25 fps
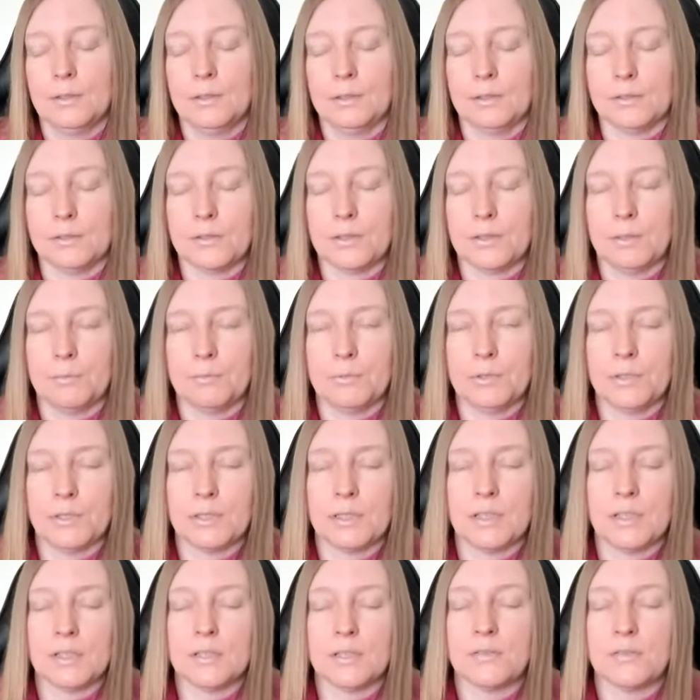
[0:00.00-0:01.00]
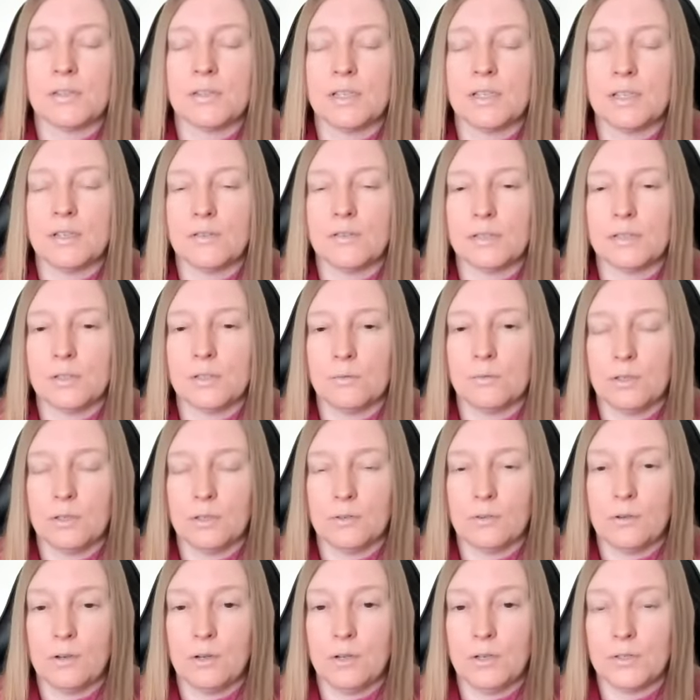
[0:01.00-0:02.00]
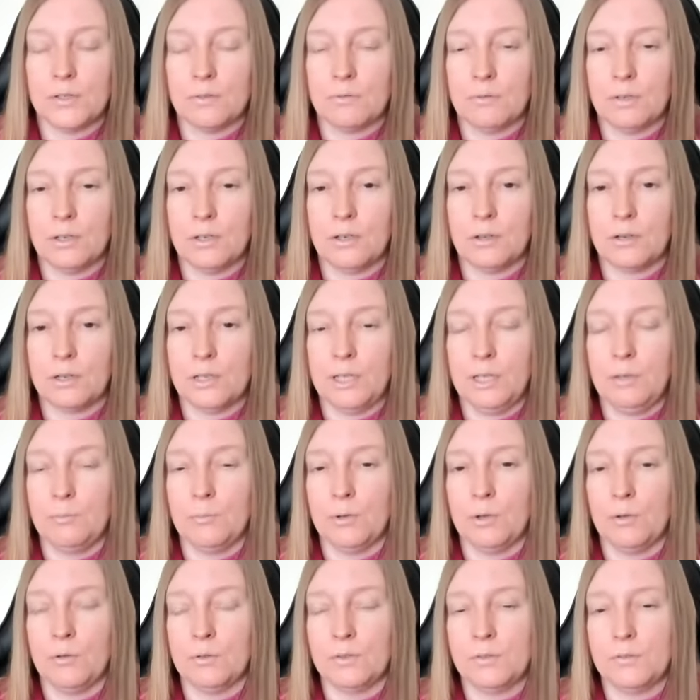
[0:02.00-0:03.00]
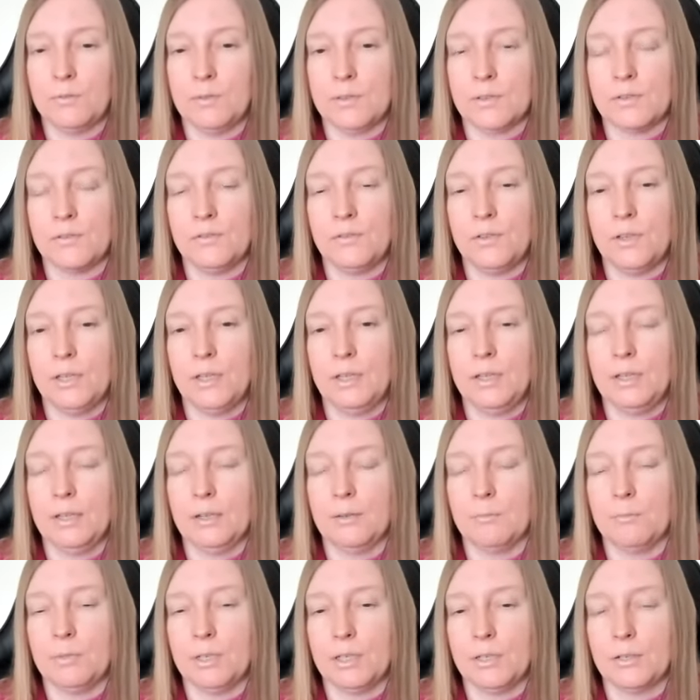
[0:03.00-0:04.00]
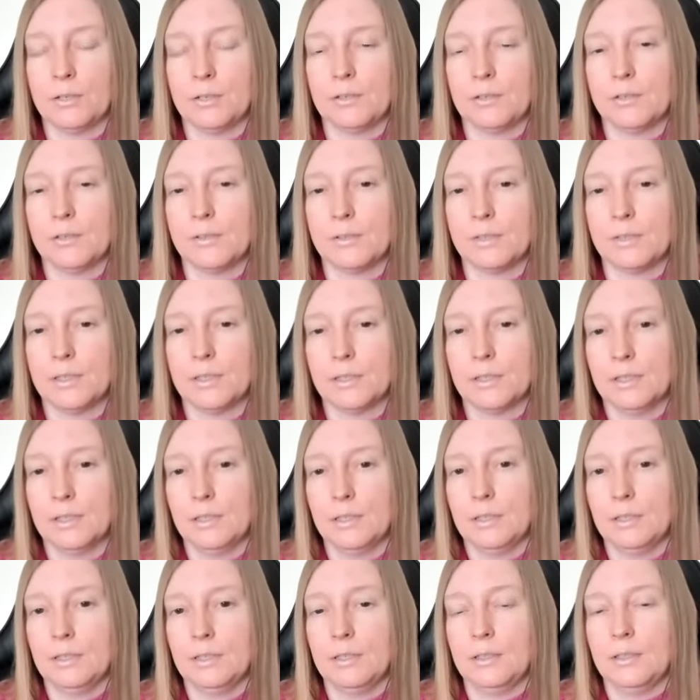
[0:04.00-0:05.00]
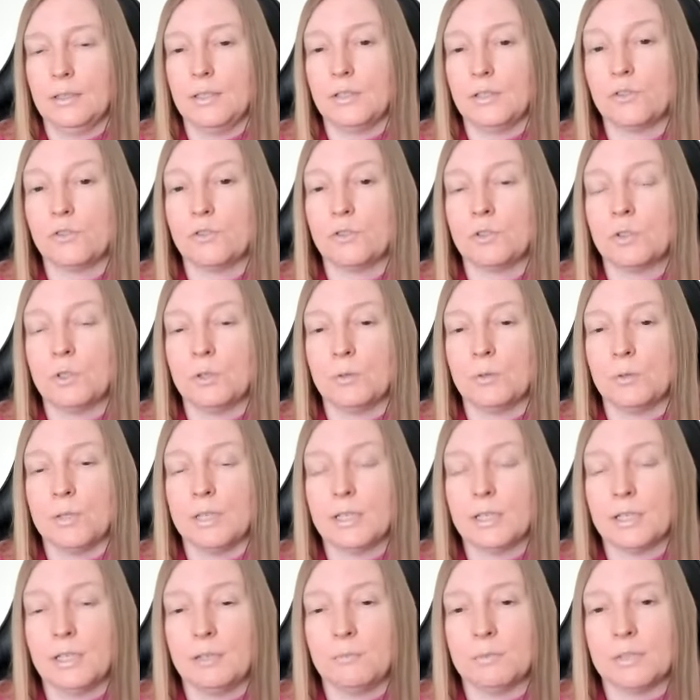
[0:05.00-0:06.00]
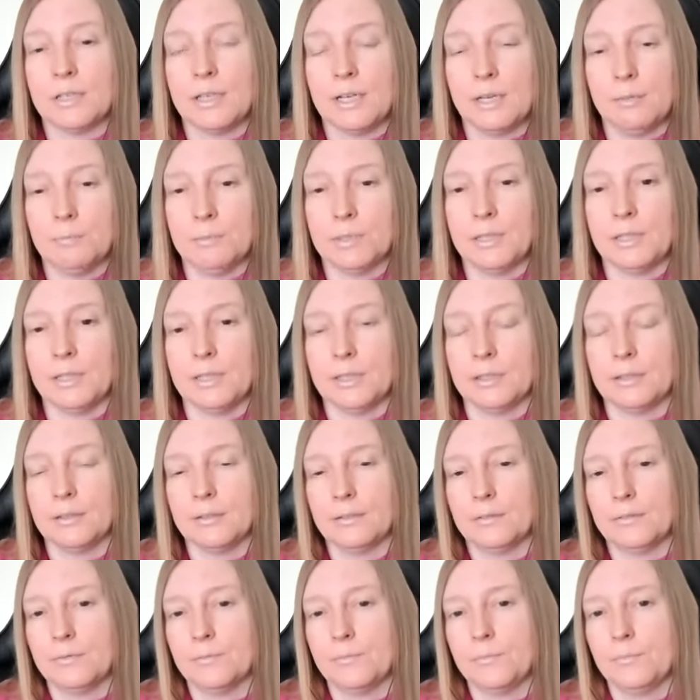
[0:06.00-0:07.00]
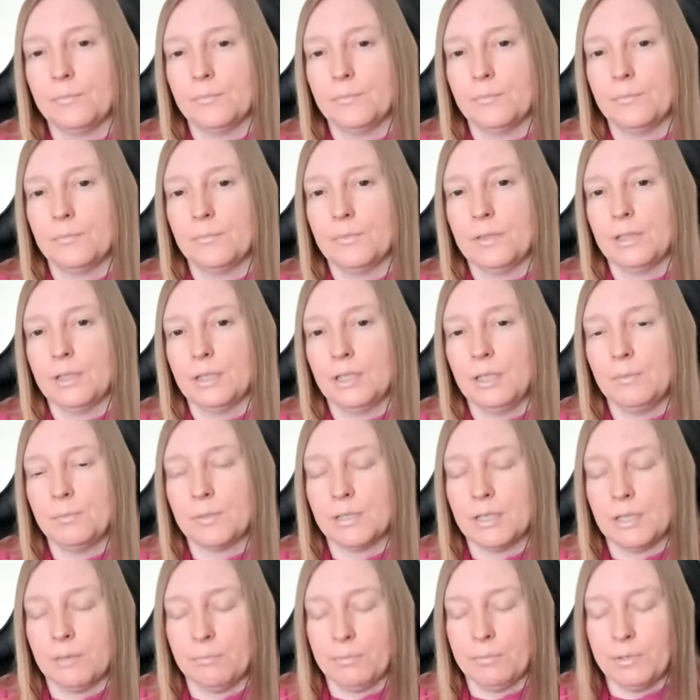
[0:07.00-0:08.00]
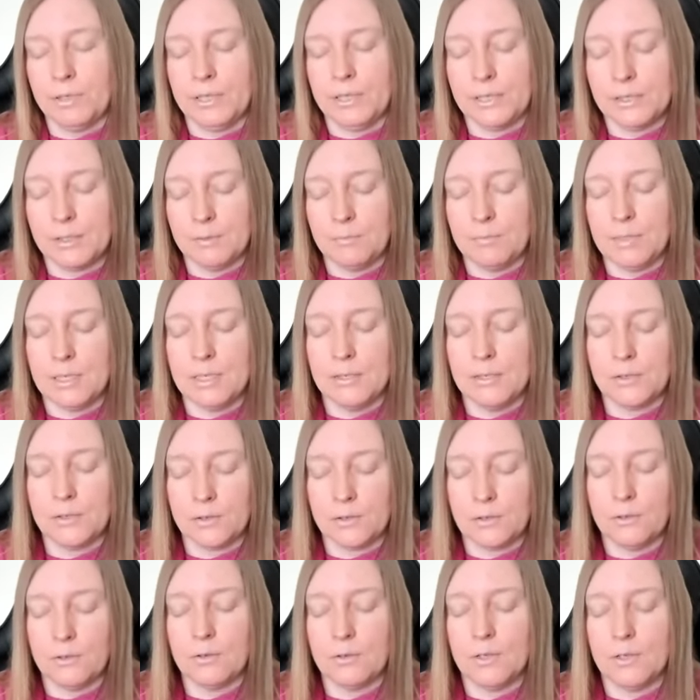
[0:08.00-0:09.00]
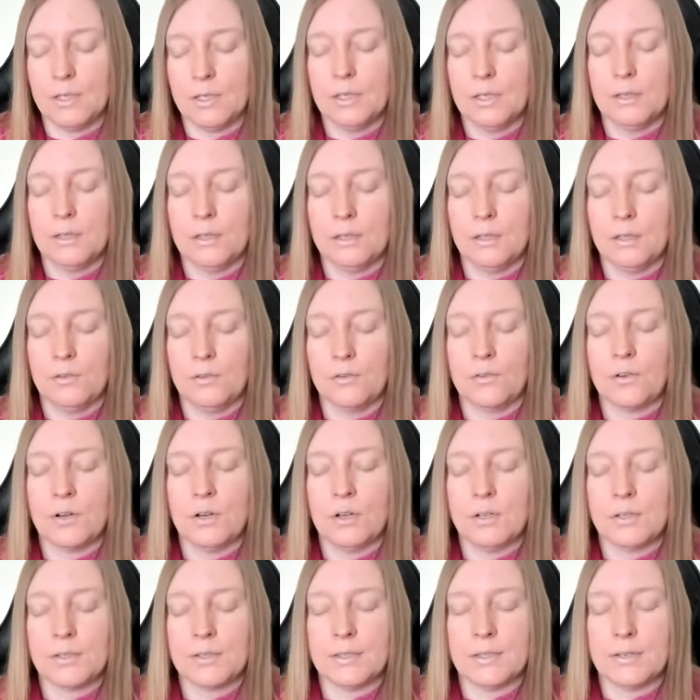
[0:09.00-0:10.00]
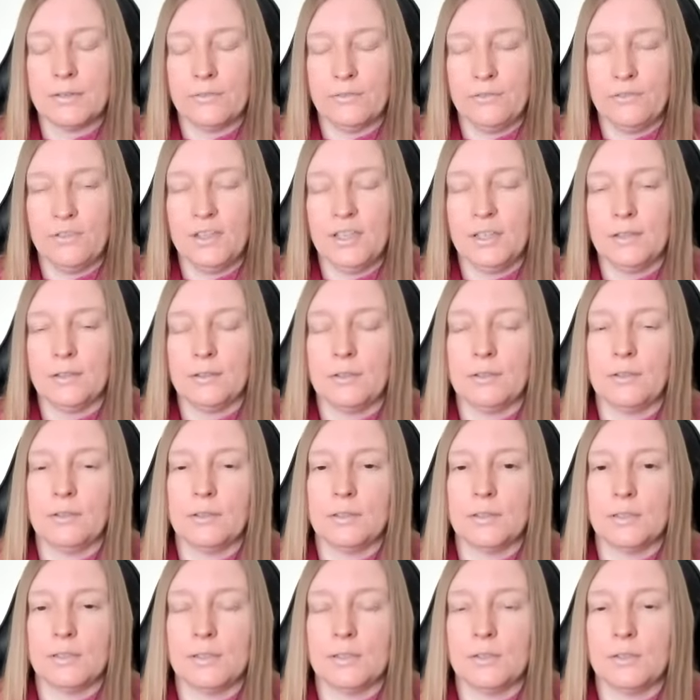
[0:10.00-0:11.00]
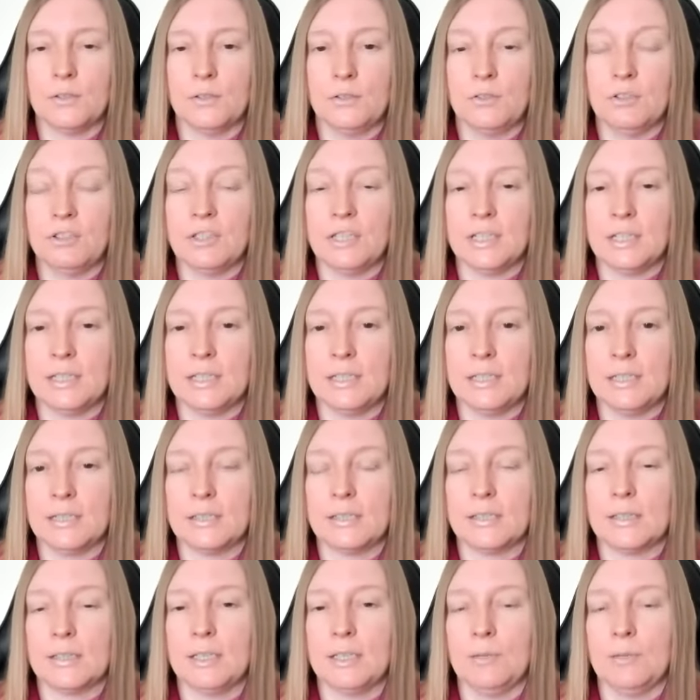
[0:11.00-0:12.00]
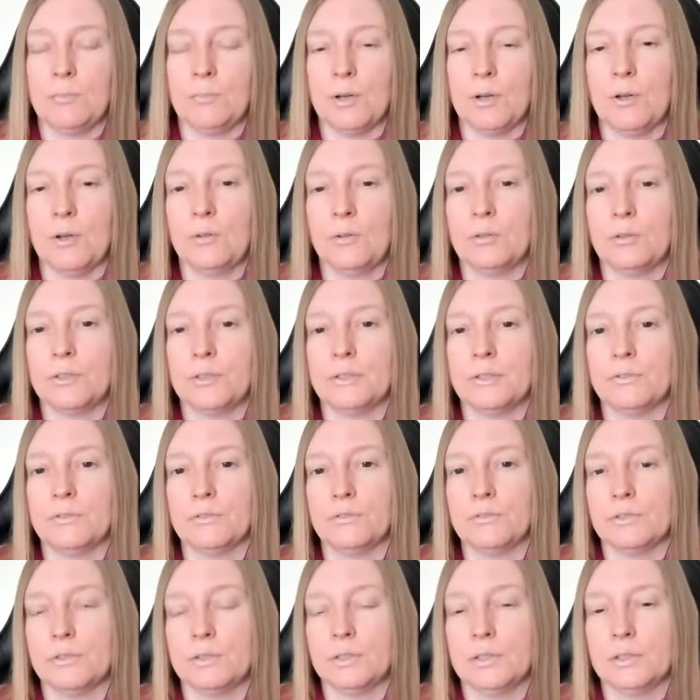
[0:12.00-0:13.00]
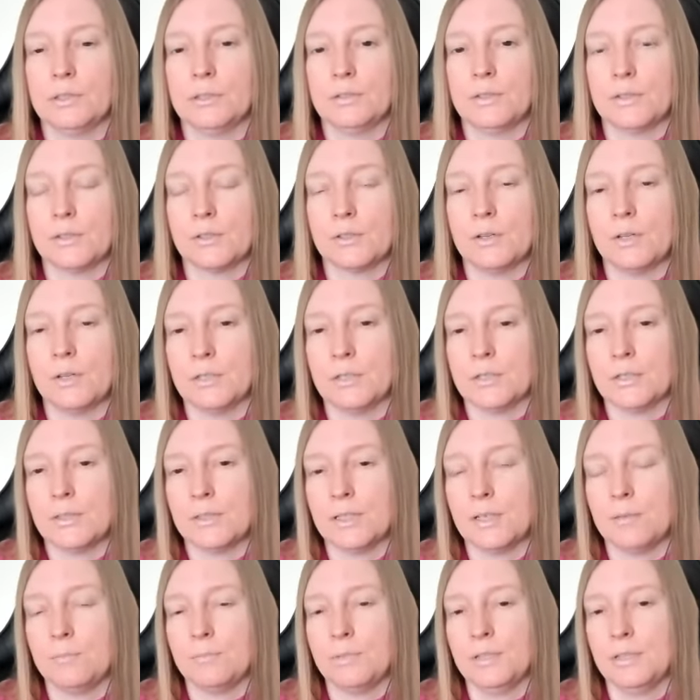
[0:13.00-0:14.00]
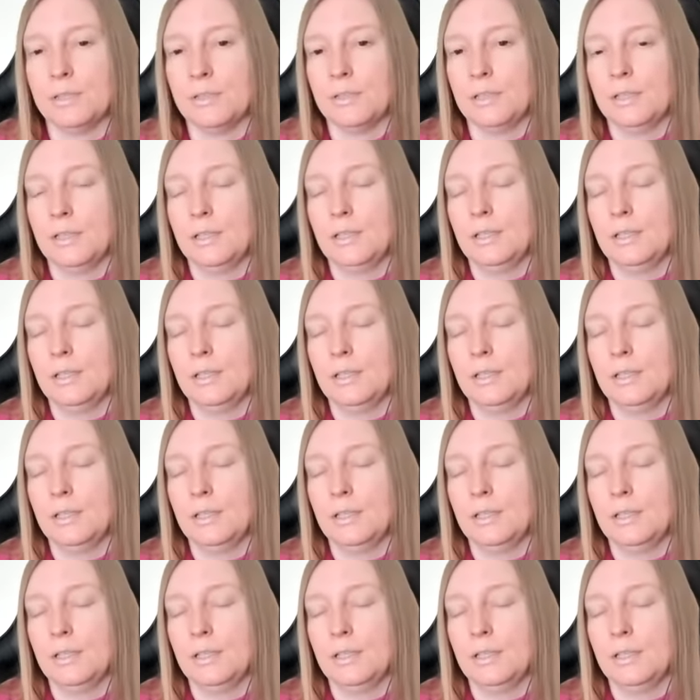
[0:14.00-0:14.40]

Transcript: our separate sense of self says well of course i'm going to keep hold of this feeling because it's true it keeps happening it keeps happening to me so of course i feel this is a good idea to keep a hold of this concept that